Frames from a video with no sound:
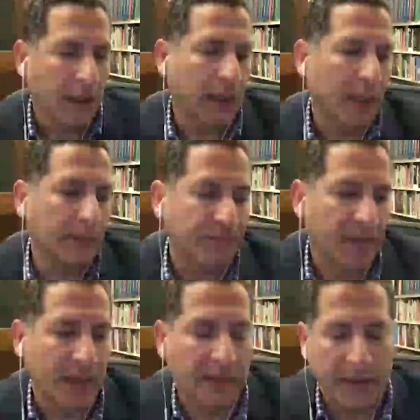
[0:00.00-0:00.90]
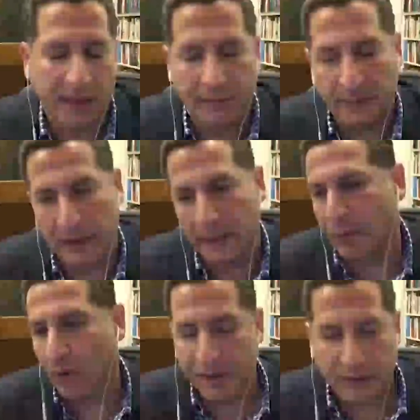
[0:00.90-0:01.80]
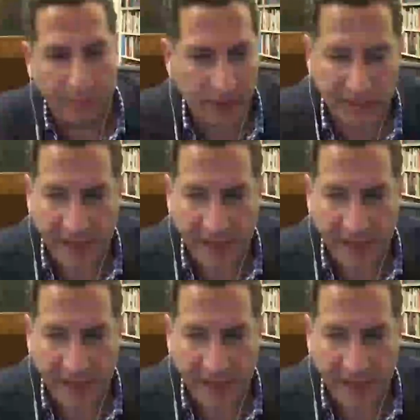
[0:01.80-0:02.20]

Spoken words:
in parts of East